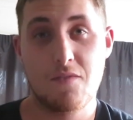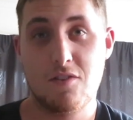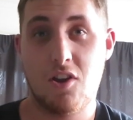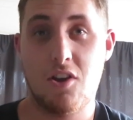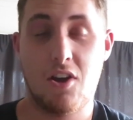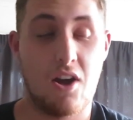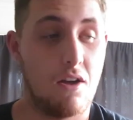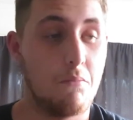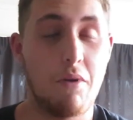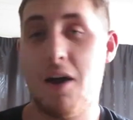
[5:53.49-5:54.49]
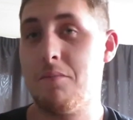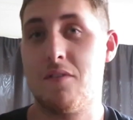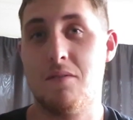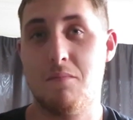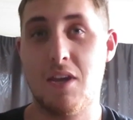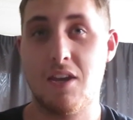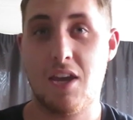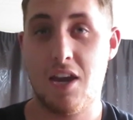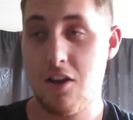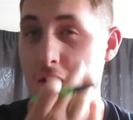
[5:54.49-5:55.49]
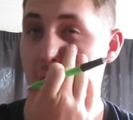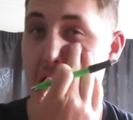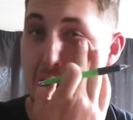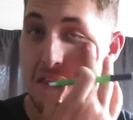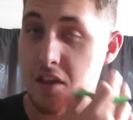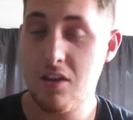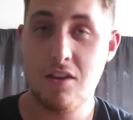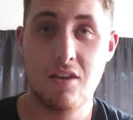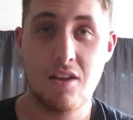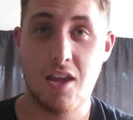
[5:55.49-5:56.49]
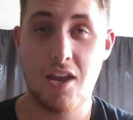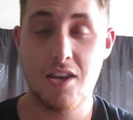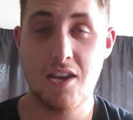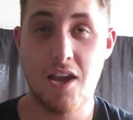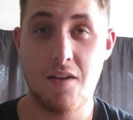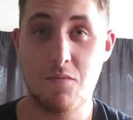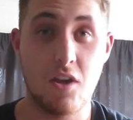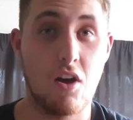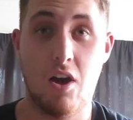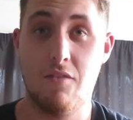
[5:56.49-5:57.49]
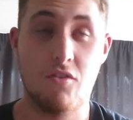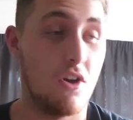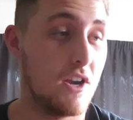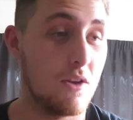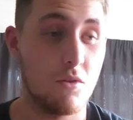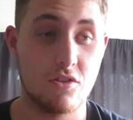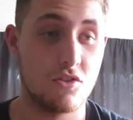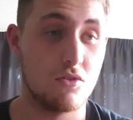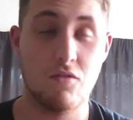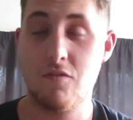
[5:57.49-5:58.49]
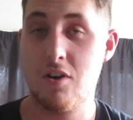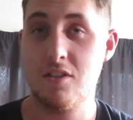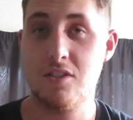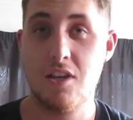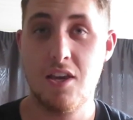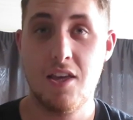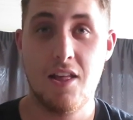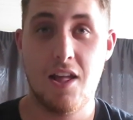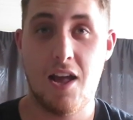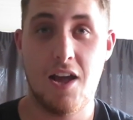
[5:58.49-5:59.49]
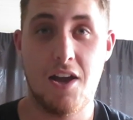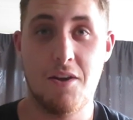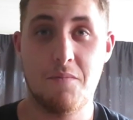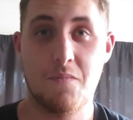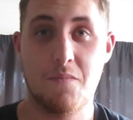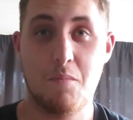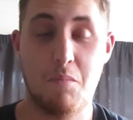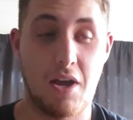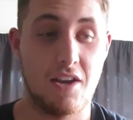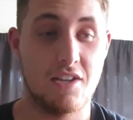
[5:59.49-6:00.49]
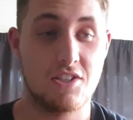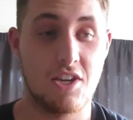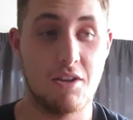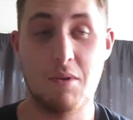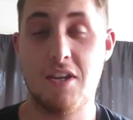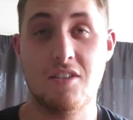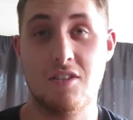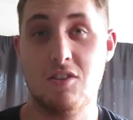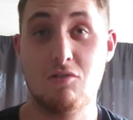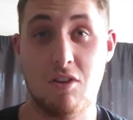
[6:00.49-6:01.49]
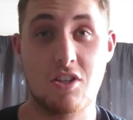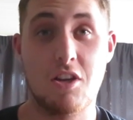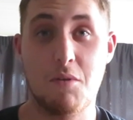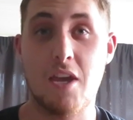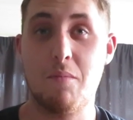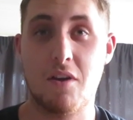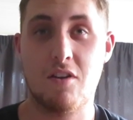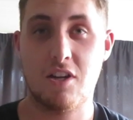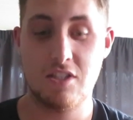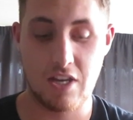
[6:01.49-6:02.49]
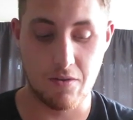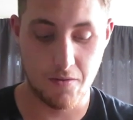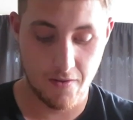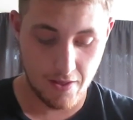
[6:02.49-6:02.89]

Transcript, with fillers: So I'm pumped. Me and Kano are going down there, and um, yeah, I have no idea what's in store for us, um, but it's gonna be it's gonna be epic, I can tell.